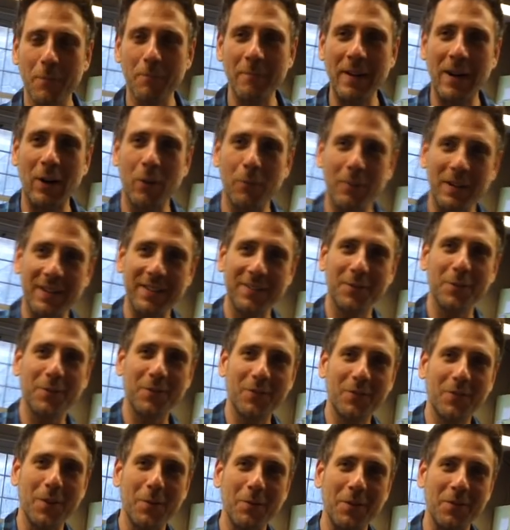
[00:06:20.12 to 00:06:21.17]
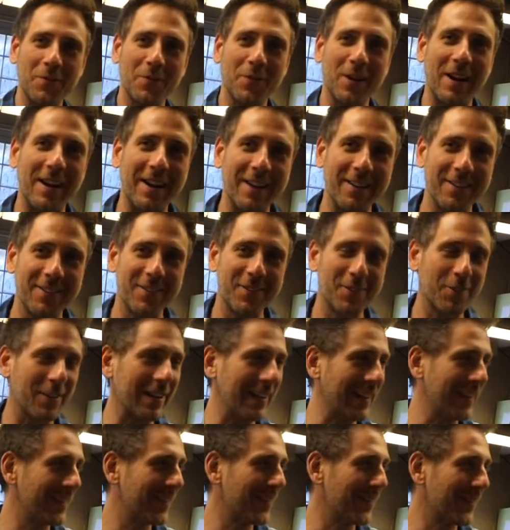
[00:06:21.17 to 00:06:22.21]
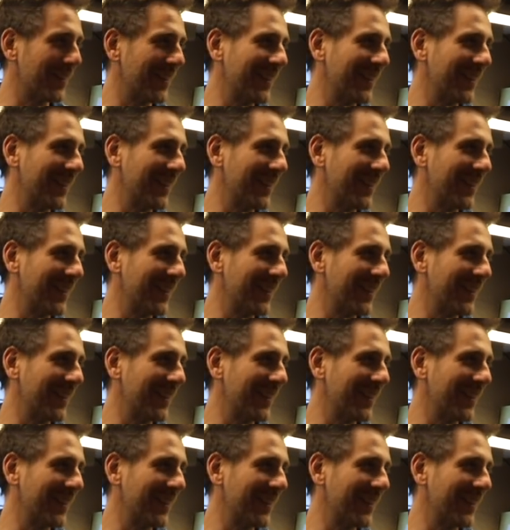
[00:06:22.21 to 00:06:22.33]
to melt because it was from the fryer straight. So